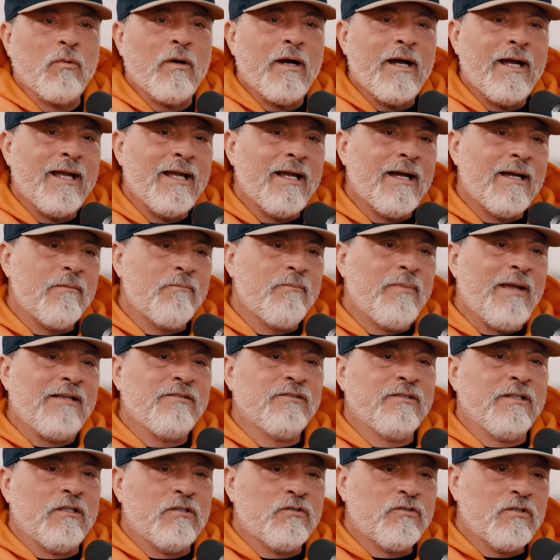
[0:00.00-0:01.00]
why I
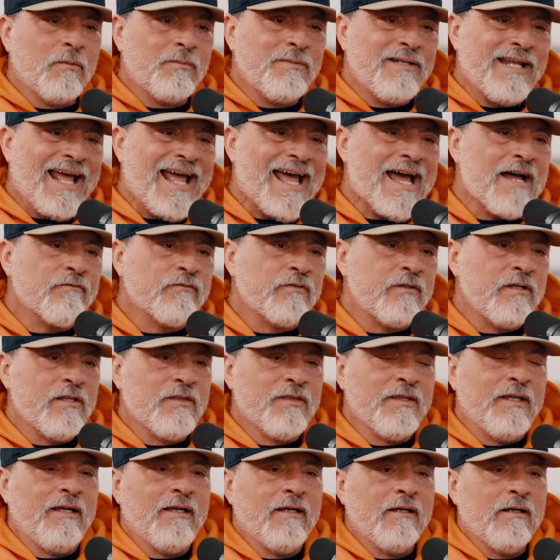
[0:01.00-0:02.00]
basically stripped
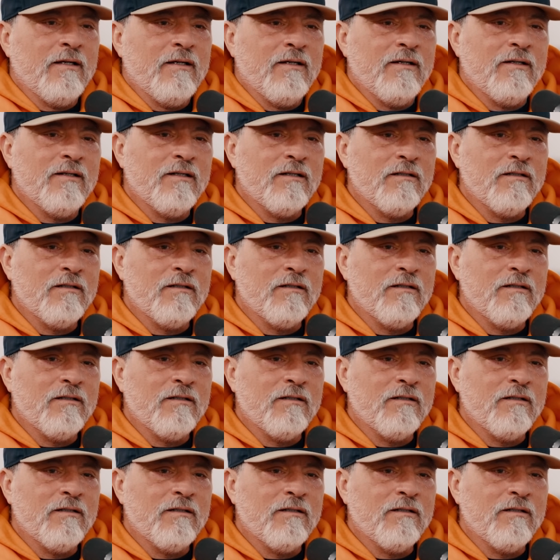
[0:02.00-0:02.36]
everything